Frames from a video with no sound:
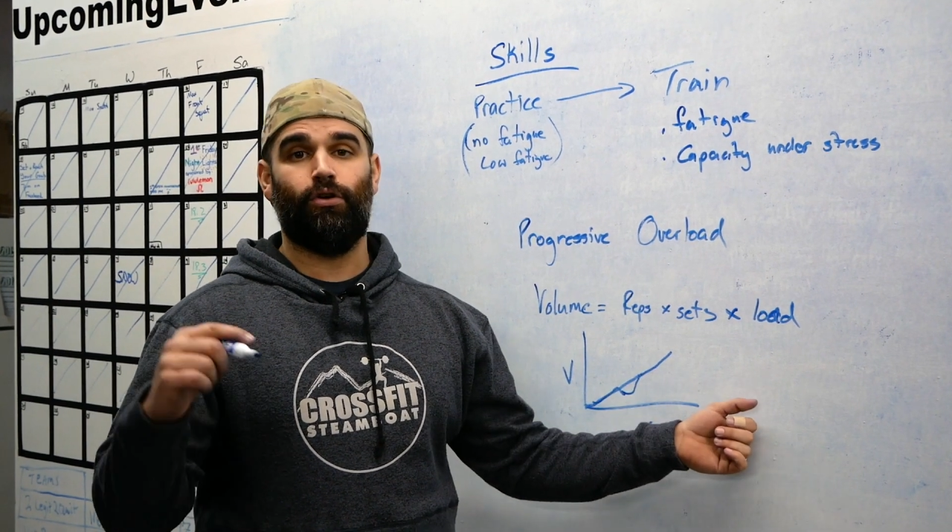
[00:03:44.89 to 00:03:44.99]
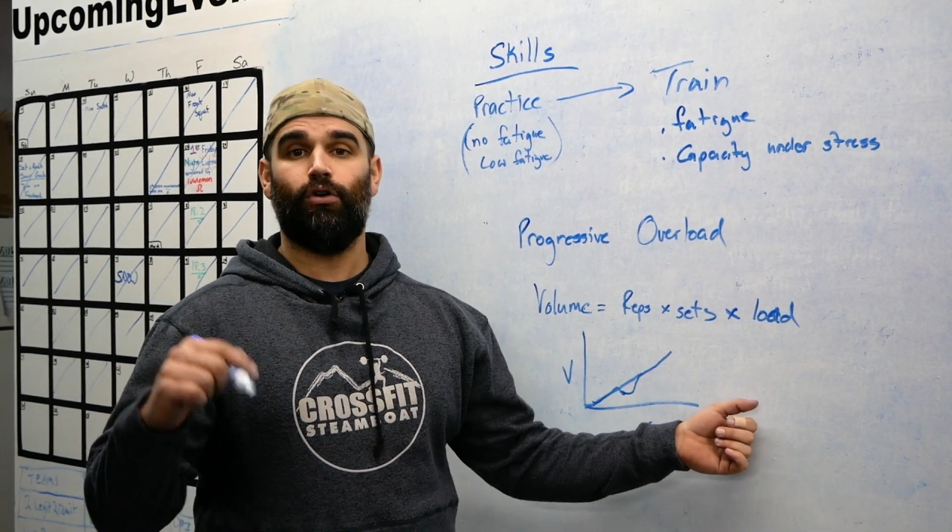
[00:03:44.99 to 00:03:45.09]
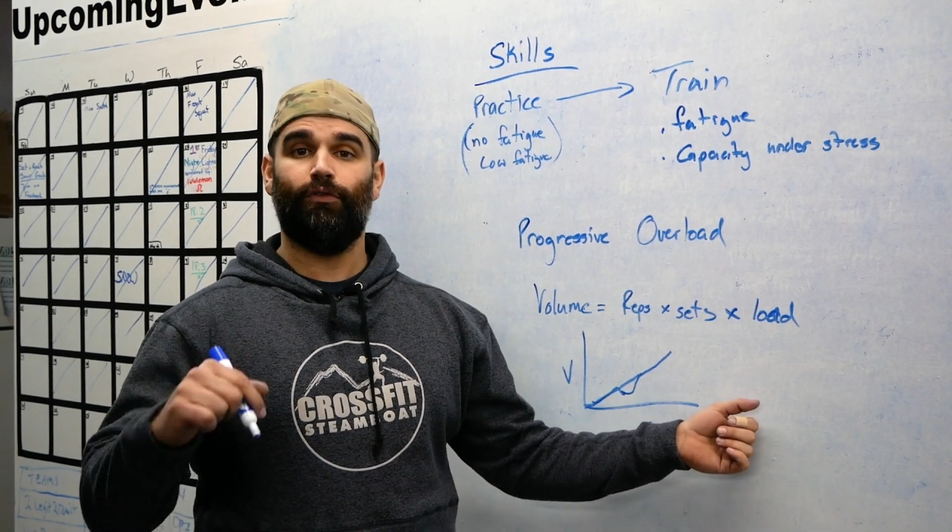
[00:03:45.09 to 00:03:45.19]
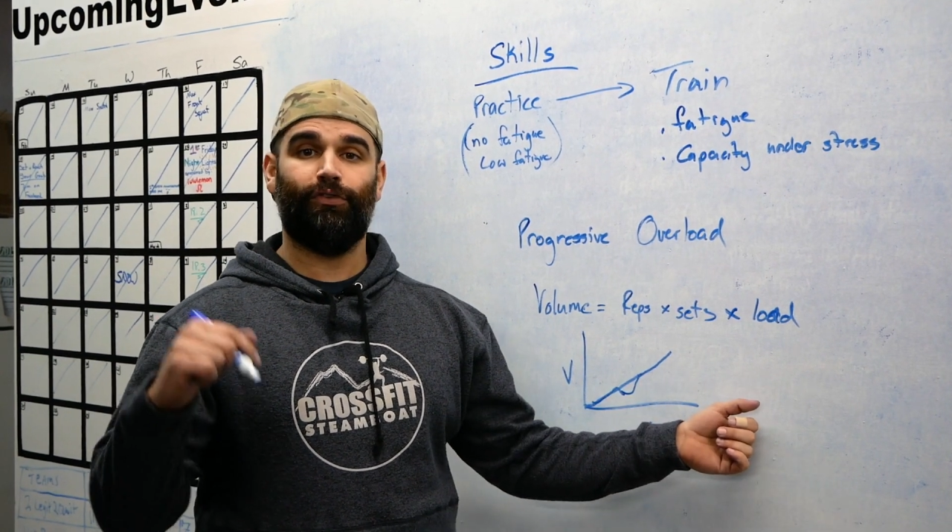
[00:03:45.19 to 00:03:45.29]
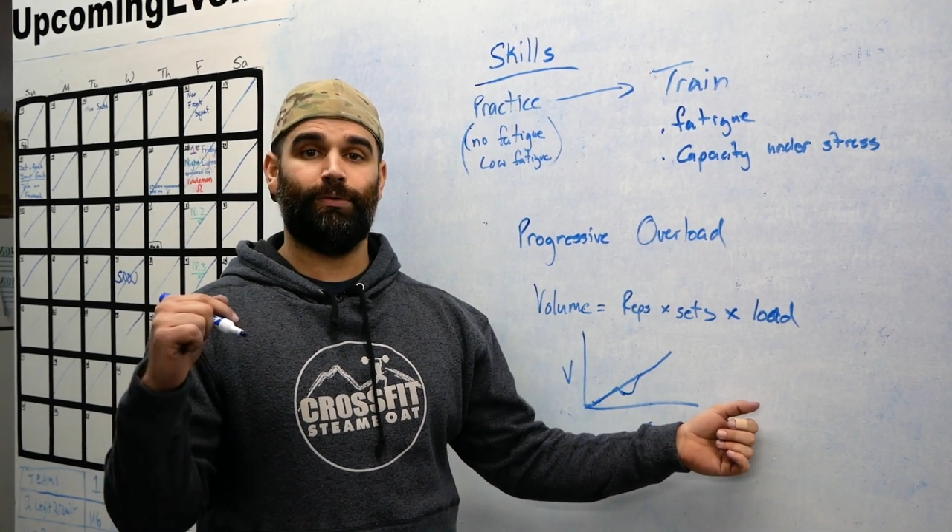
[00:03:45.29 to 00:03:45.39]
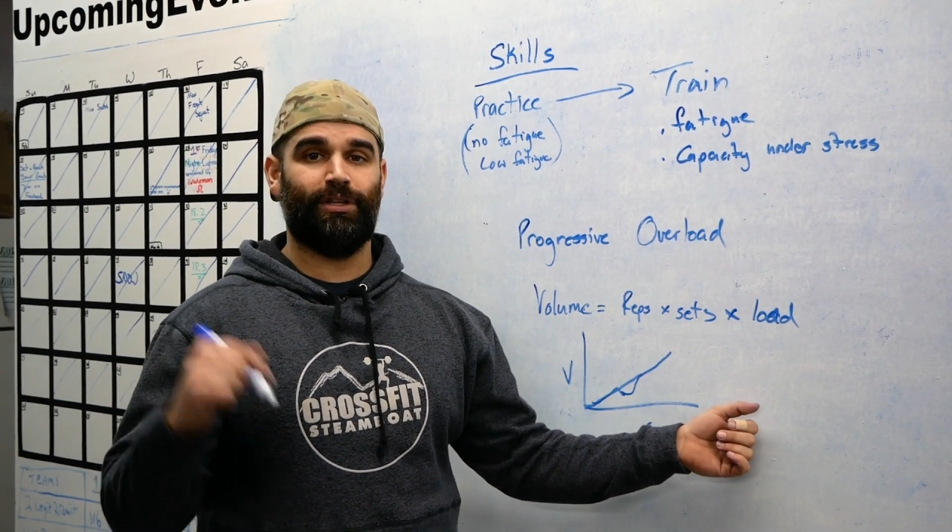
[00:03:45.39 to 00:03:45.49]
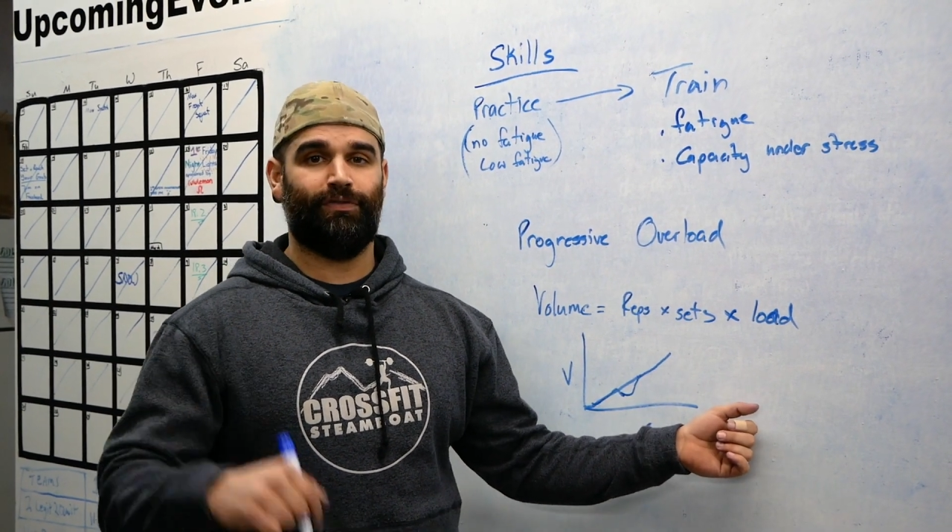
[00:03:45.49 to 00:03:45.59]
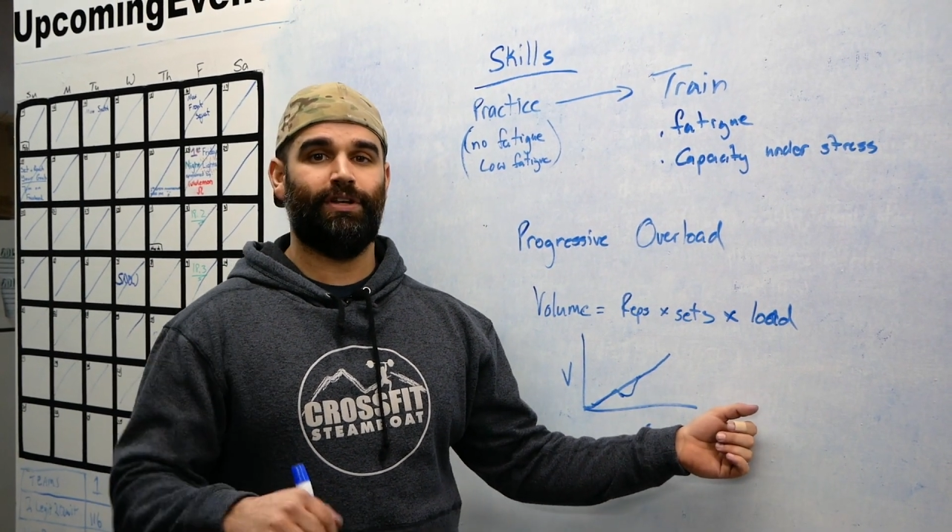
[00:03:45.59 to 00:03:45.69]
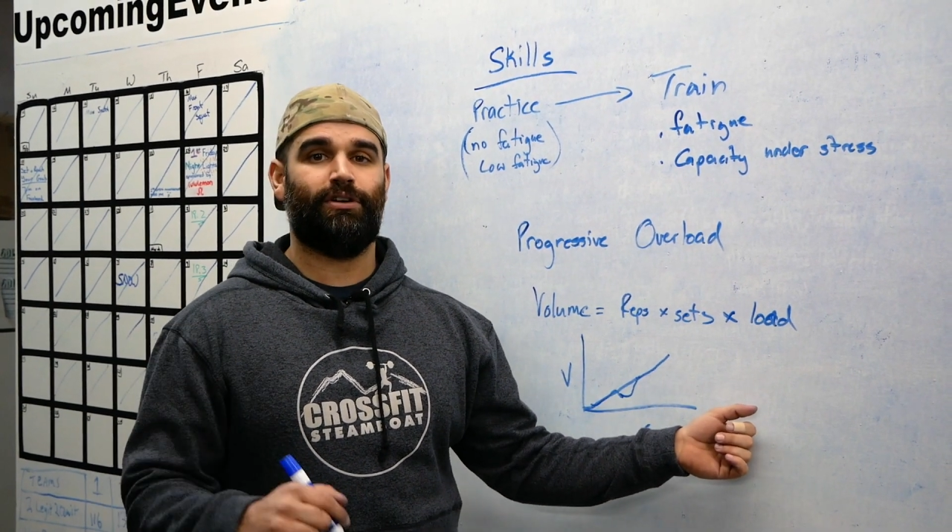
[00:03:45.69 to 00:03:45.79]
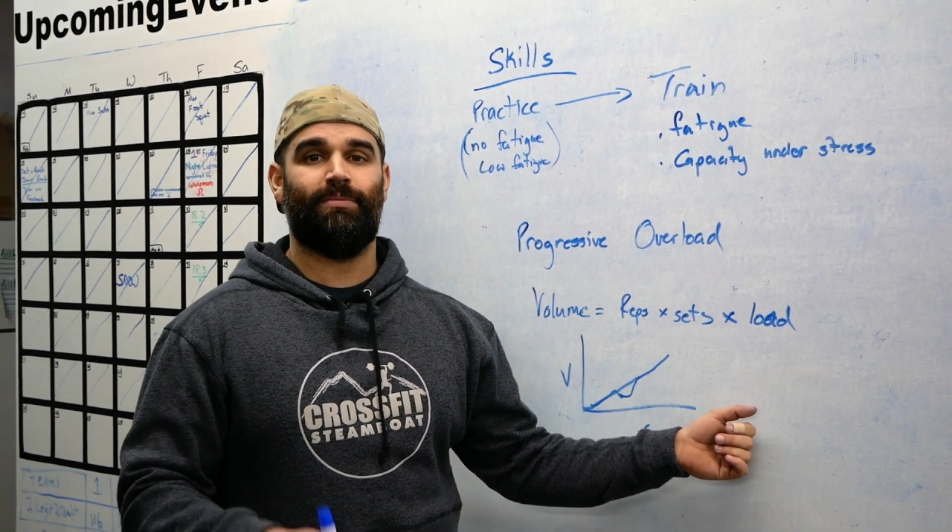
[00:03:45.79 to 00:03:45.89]
Hopefully when
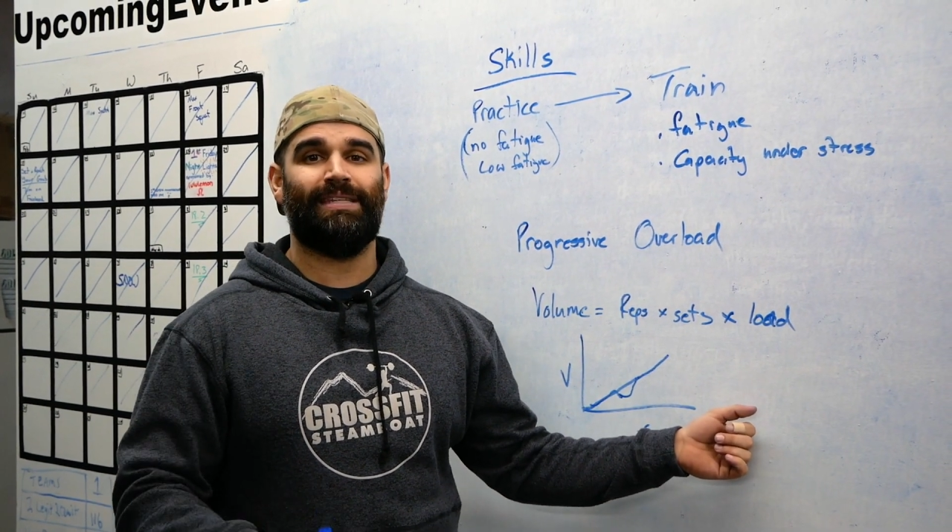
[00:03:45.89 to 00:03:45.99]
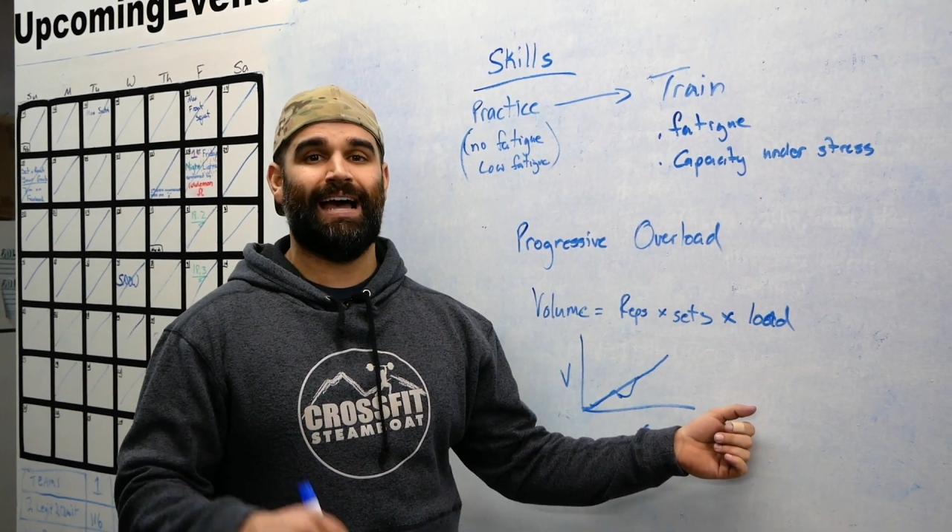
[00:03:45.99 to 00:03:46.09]
this video comes